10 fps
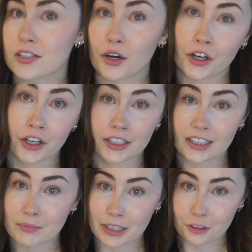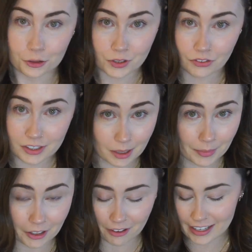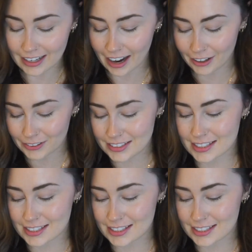are currently being used for something right now.